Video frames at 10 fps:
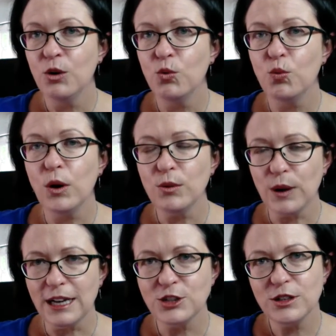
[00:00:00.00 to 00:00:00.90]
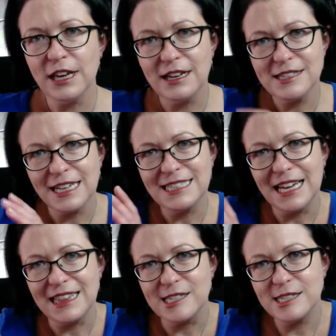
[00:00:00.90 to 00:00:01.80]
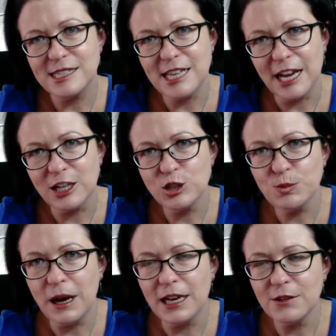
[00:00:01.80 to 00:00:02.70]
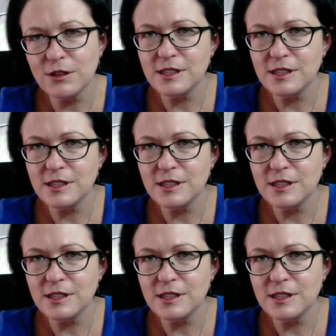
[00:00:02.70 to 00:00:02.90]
What I do then is I take this second part of the